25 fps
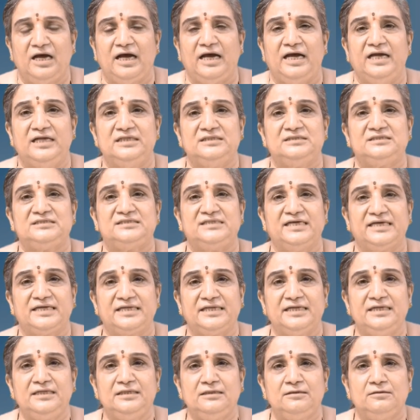And
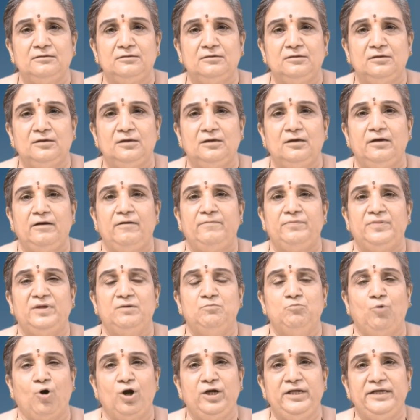second, the
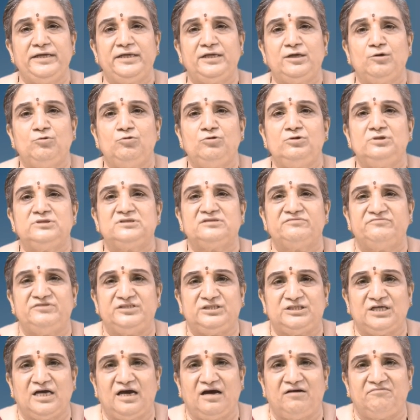molecules
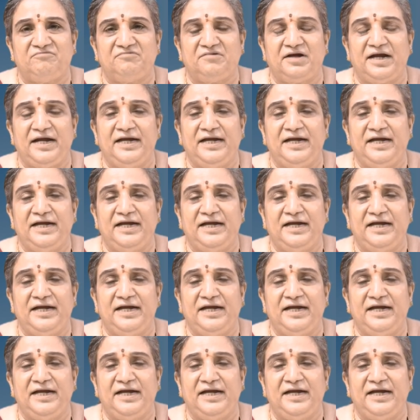which have